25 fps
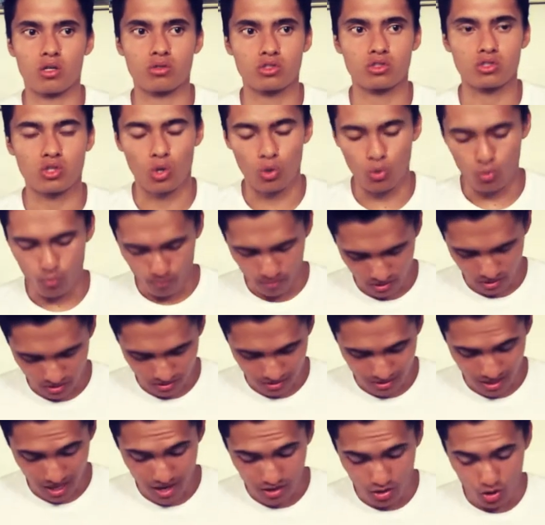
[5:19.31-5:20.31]
So it's
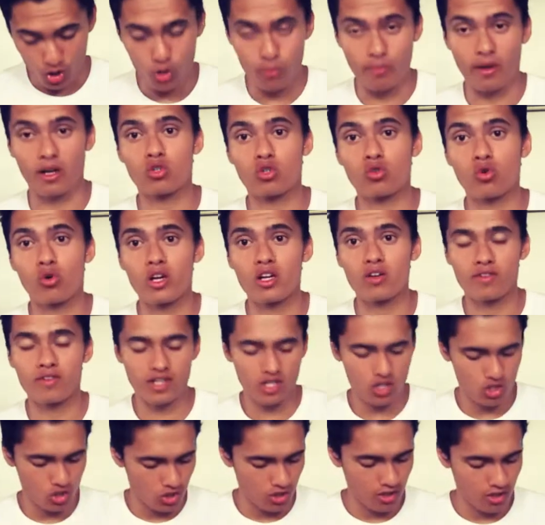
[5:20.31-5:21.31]
starting to hurt my groin
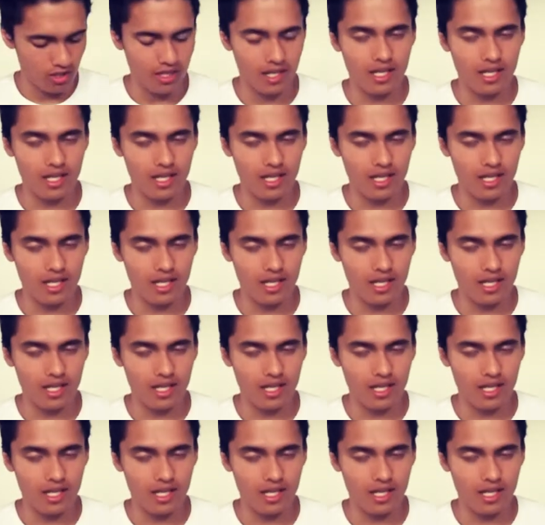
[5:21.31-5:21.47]
region,